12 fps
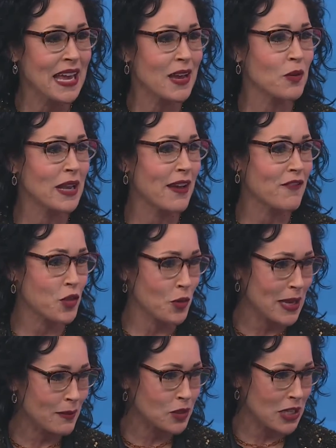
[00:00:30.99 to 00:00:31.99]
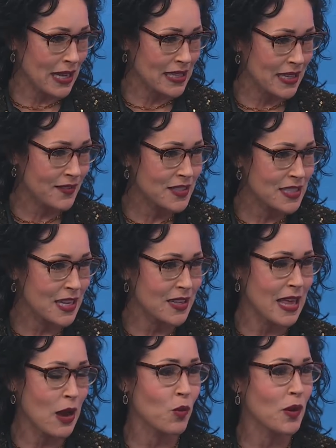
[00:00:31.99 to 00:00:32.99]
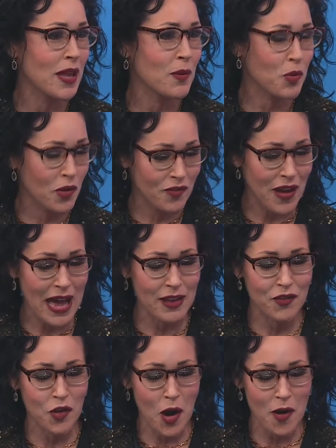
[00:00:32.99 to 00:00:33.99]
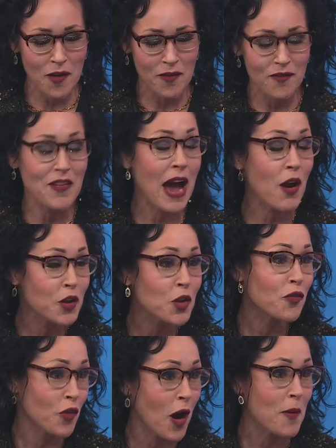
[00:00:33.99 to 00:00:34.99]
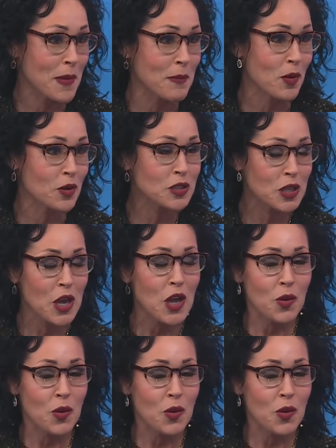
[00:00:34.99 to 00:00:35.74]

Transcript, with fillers: And we have three objectives that we provide for our value for our members,